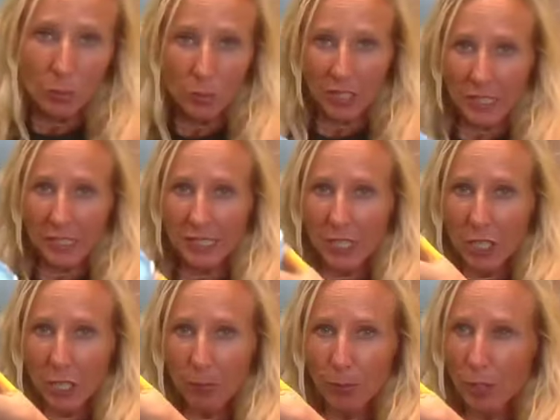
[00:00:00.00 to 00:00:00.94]
going to take our
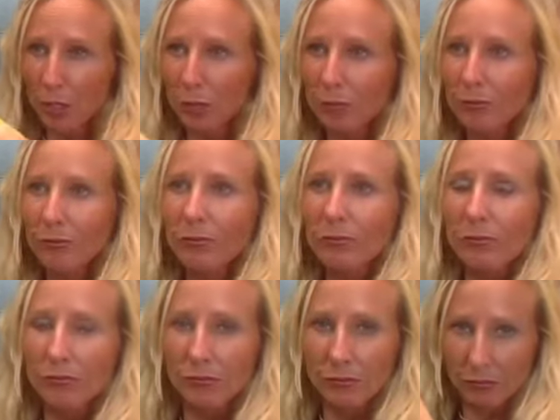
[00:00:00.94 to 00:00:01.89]
blue.
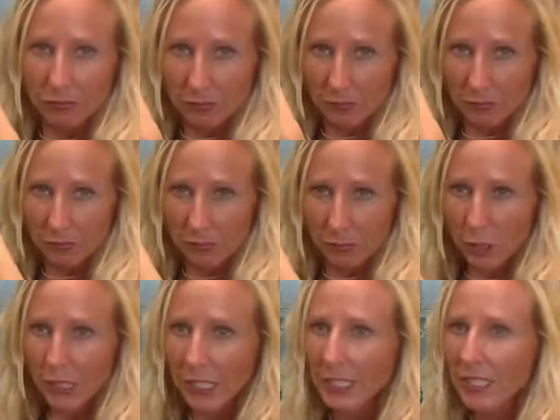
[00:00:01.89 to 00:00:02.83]
We're
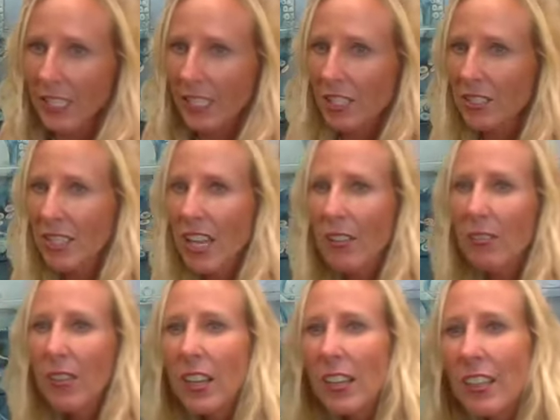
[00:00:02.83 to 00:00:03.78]
going to take our
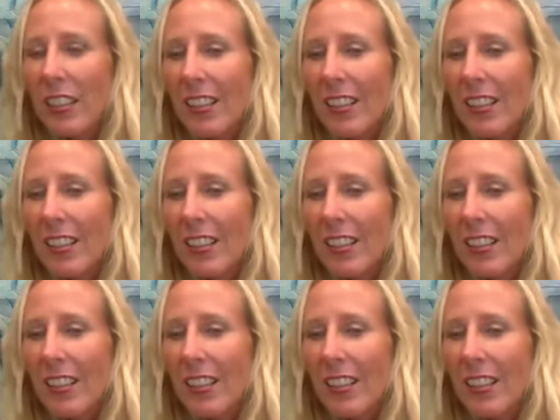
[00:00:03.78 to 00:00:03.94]
sapphire.